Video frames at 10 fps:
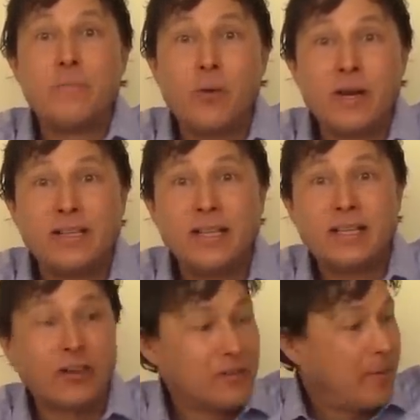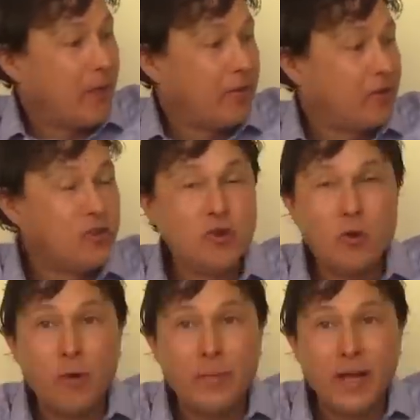important details about this
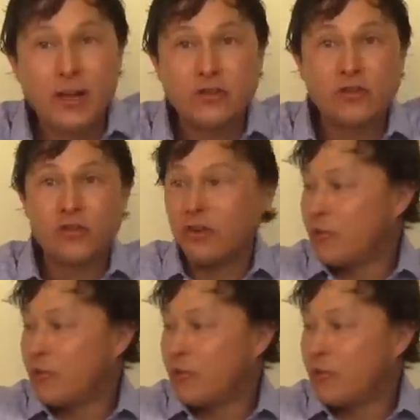new Omega juicer,